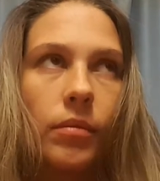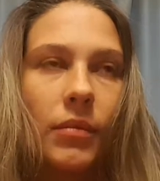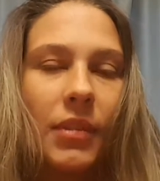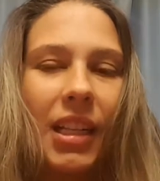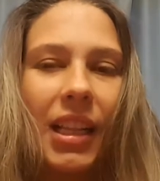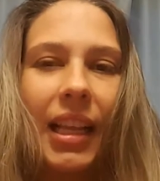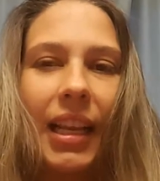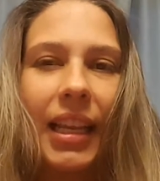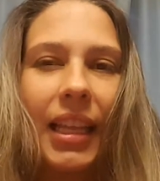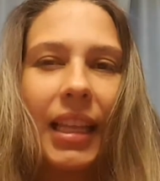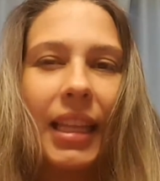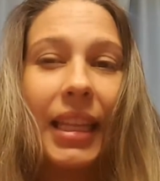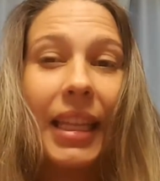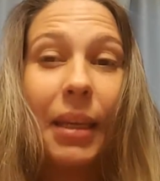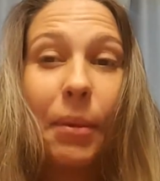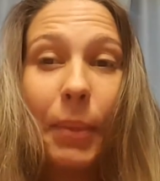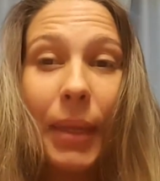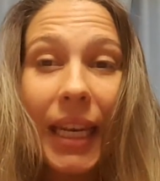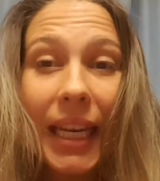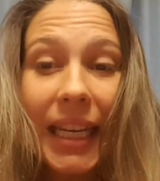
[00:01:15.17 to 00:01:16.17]

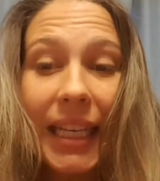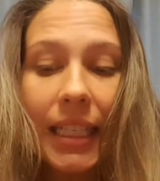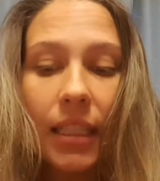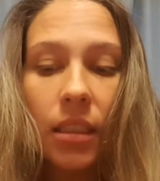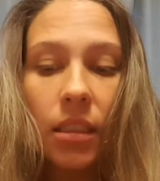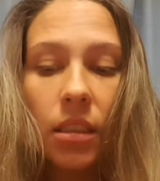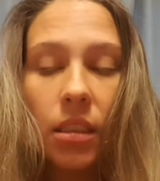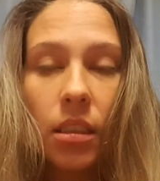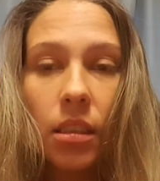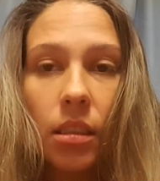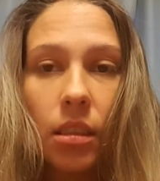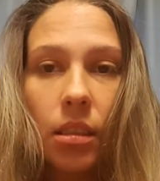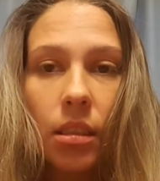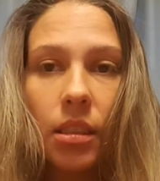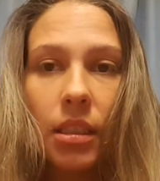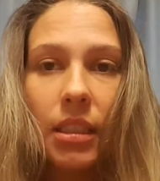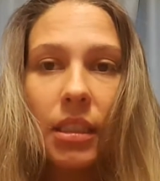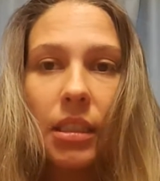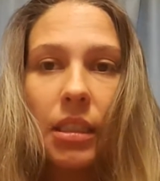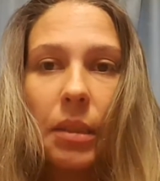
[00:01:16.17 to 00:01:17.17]
lemony
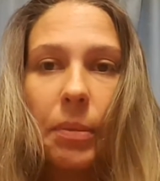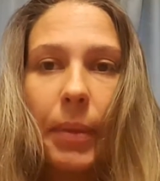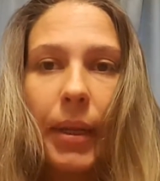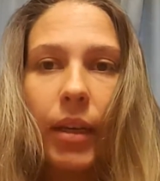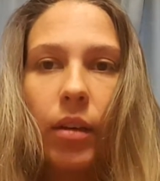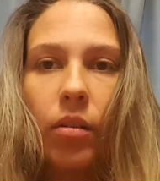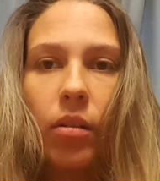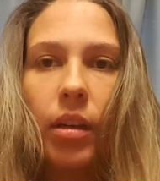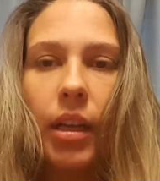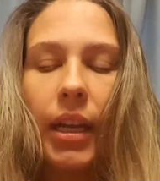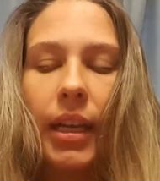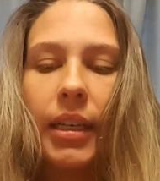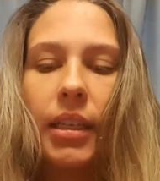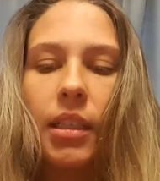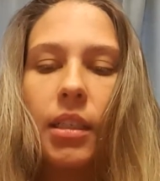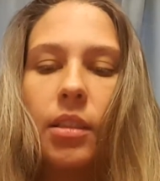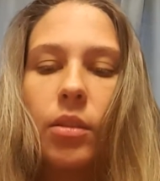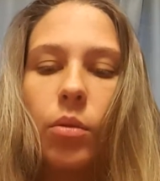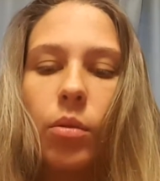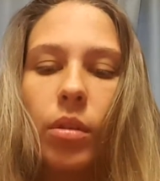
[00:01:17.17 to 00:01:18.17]
smell, kind
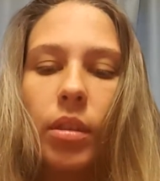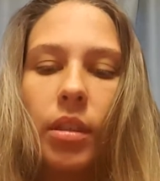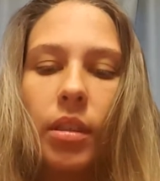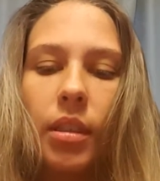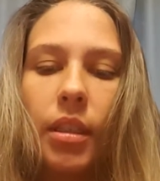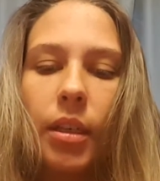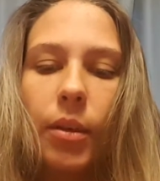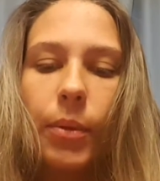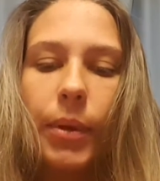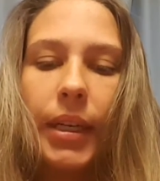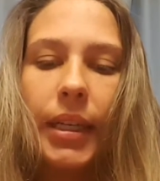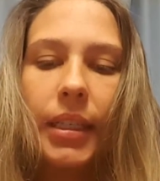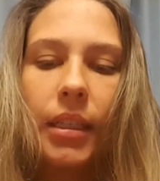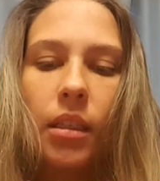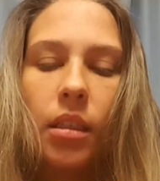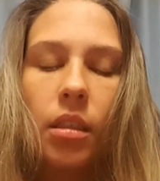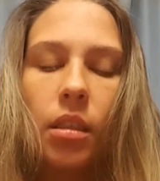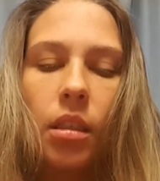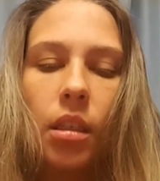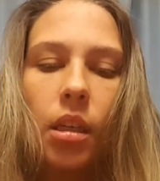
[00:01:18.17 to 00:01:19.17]
of, sort of, in a way.
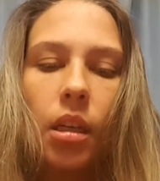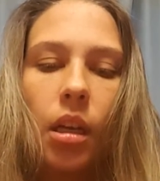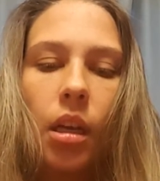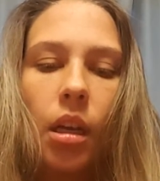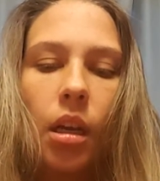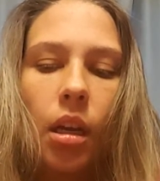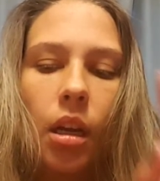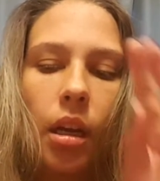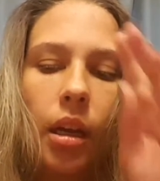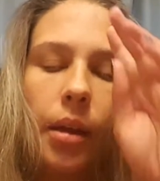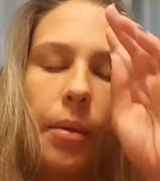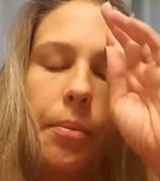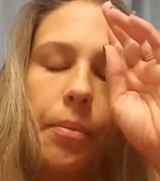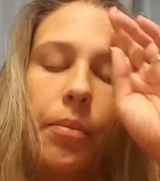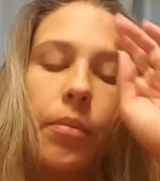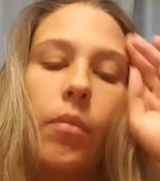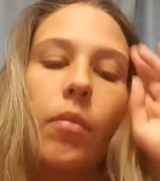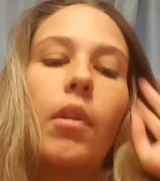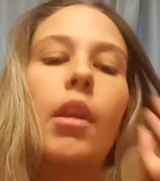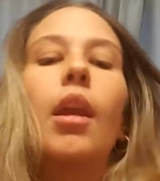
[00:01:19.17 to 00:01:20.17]

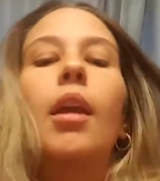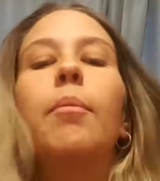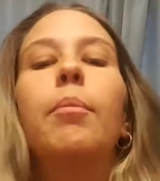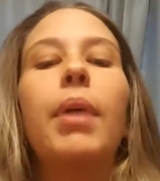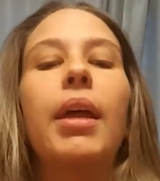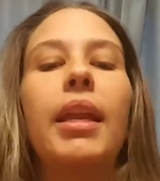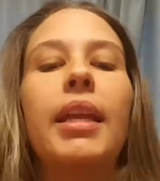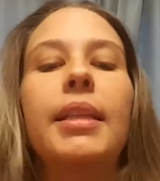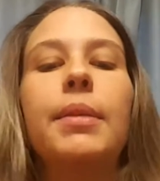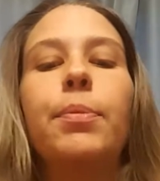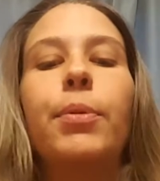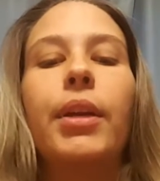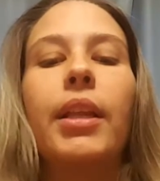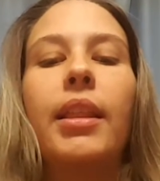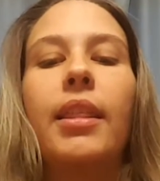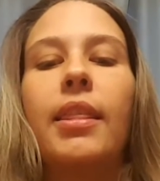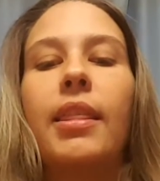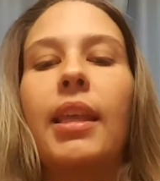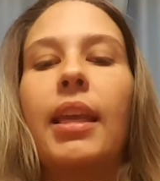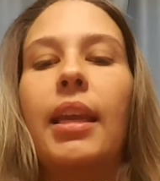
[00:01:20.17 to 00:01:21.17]
But it's pretty
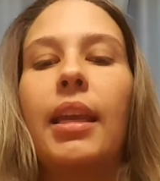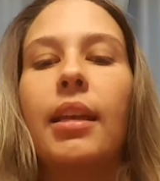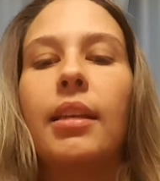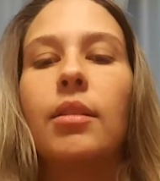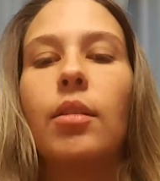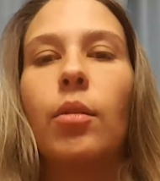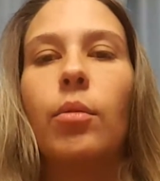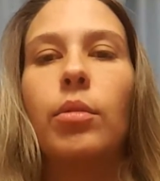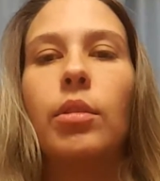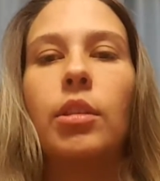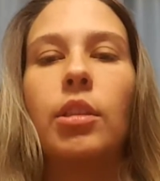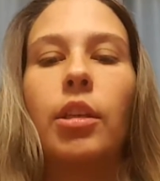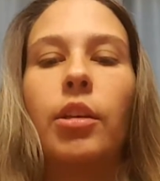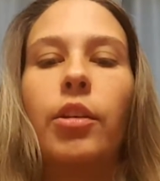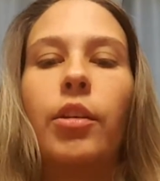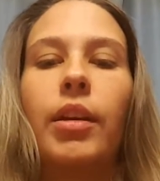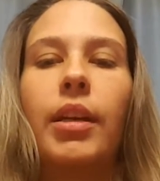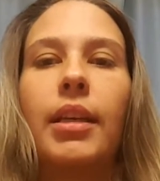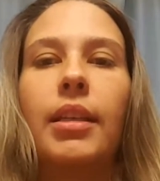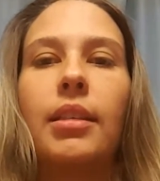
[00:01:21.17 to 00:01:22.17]
thick, so I want to show
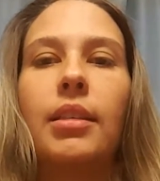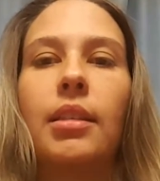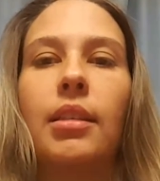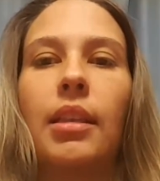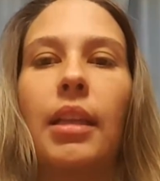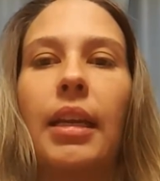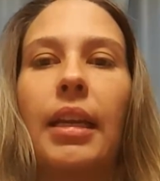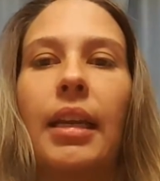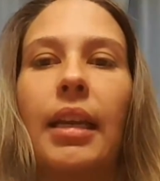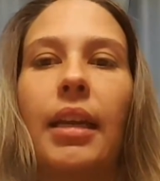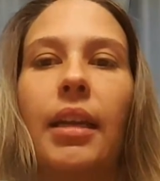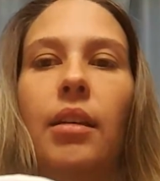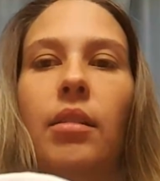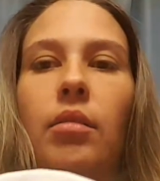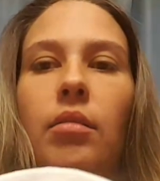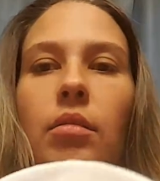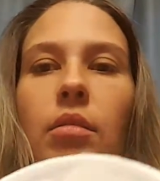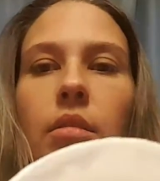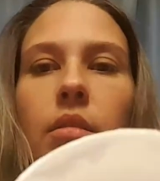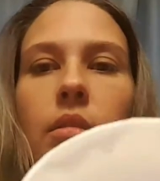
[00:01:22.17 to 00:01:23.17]
you guys, like, how...